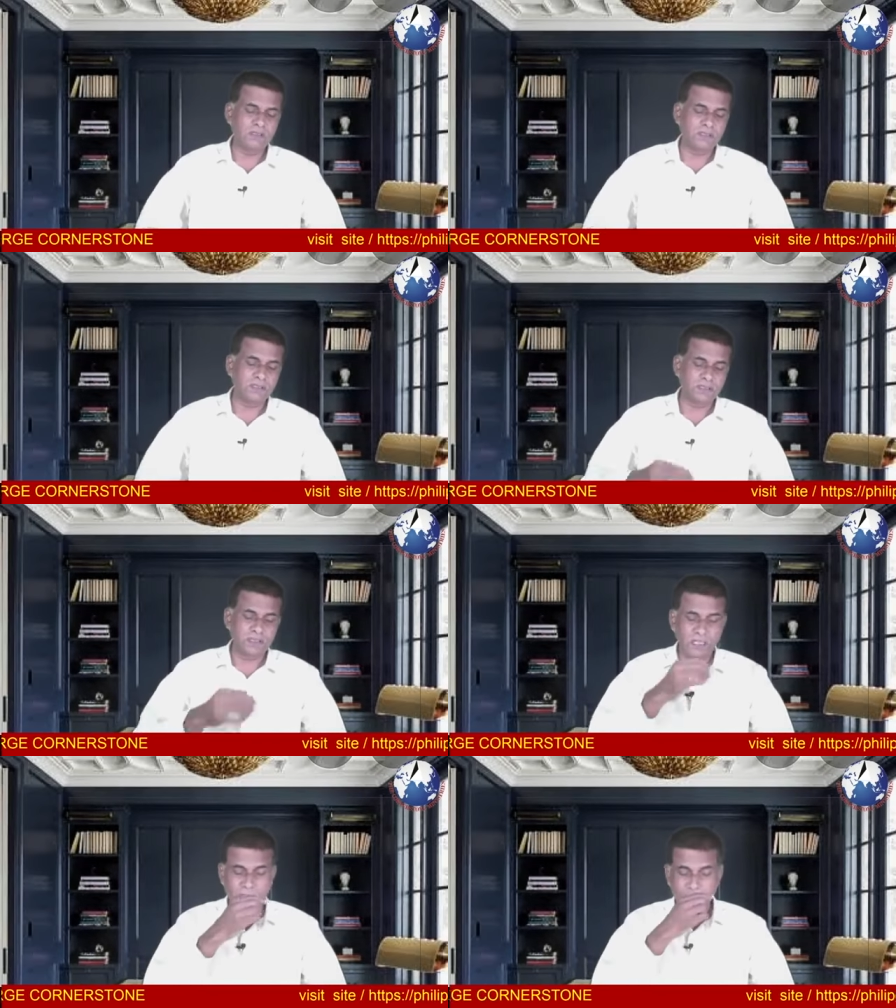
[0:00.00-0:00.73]

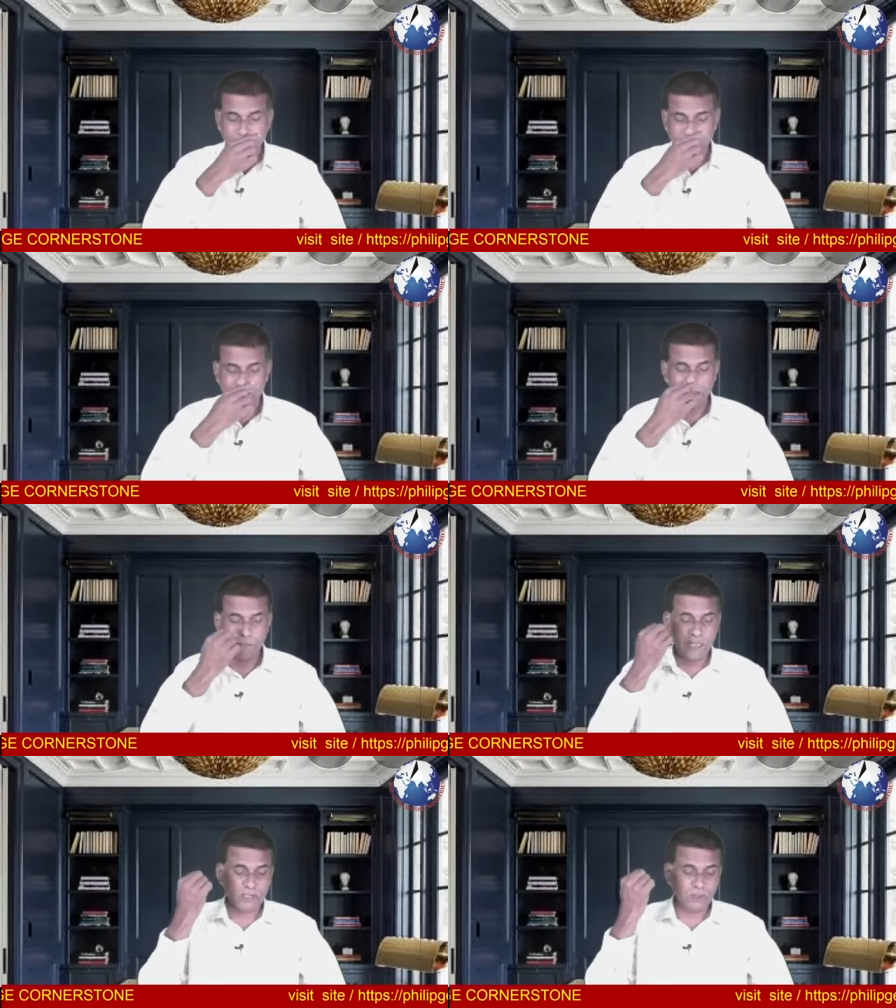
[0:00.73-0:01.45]
sister kimberly
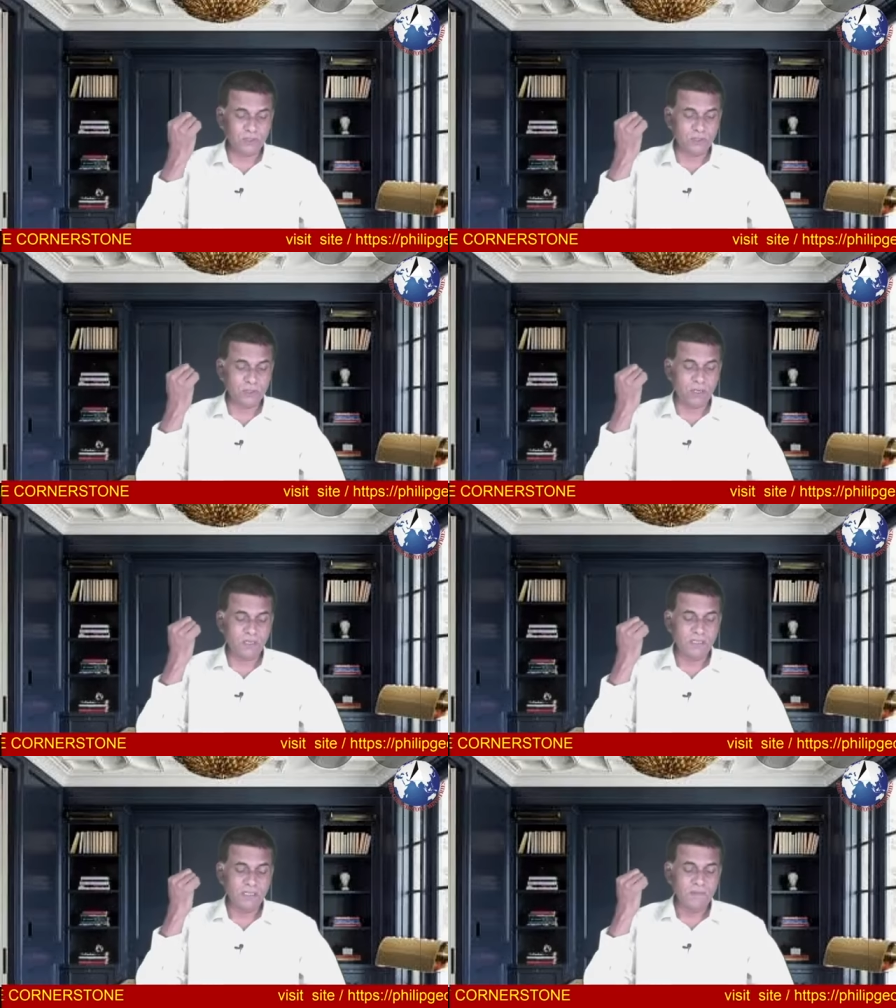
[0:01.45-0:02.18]
matthew scott